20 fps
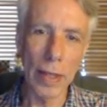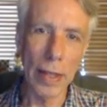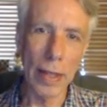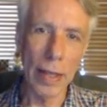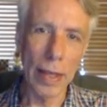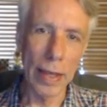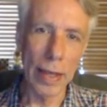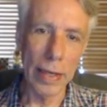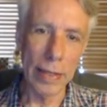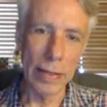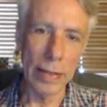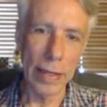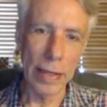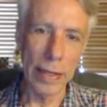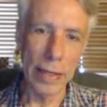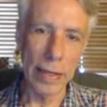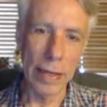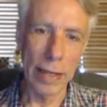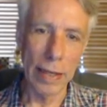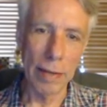And
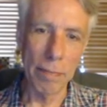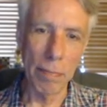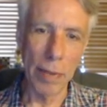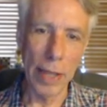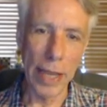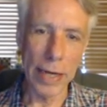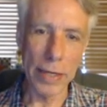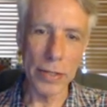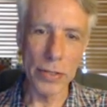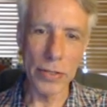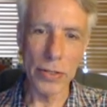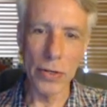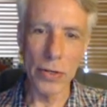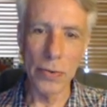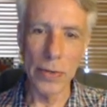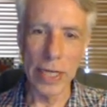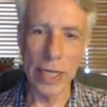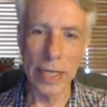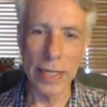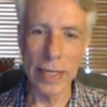then uh, black's
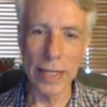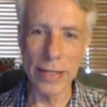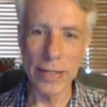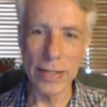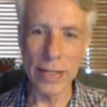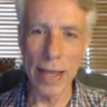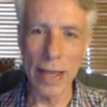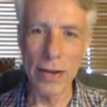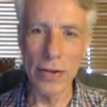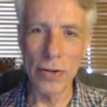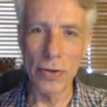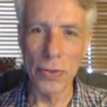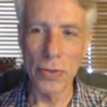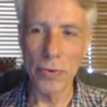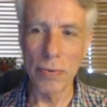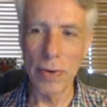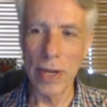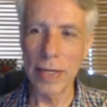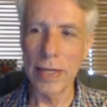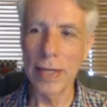queen is under
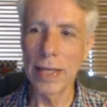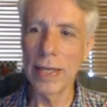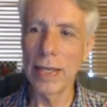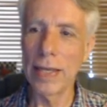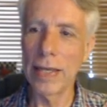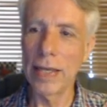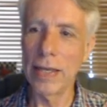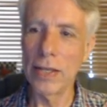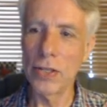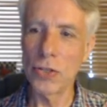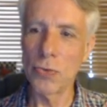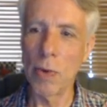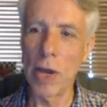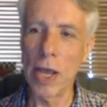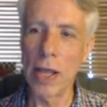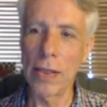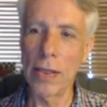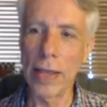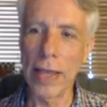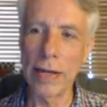threat as
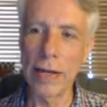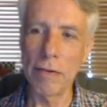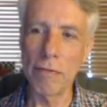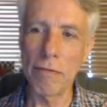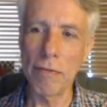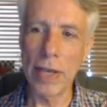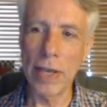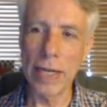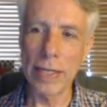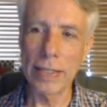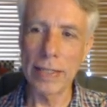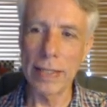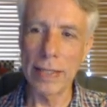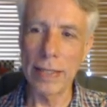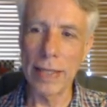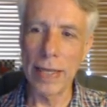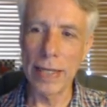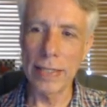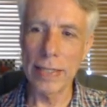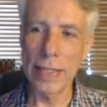well. And, in fact, uh,
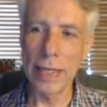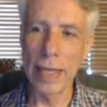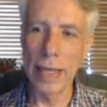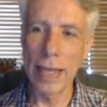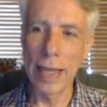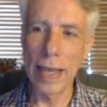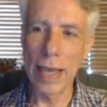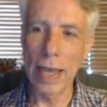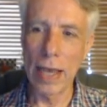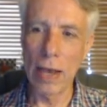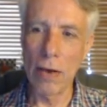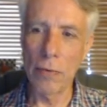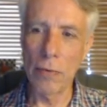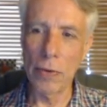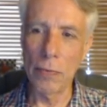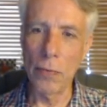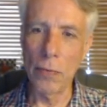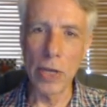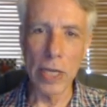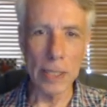that's how
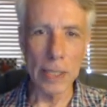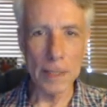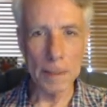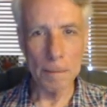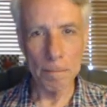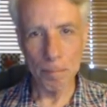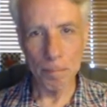it went.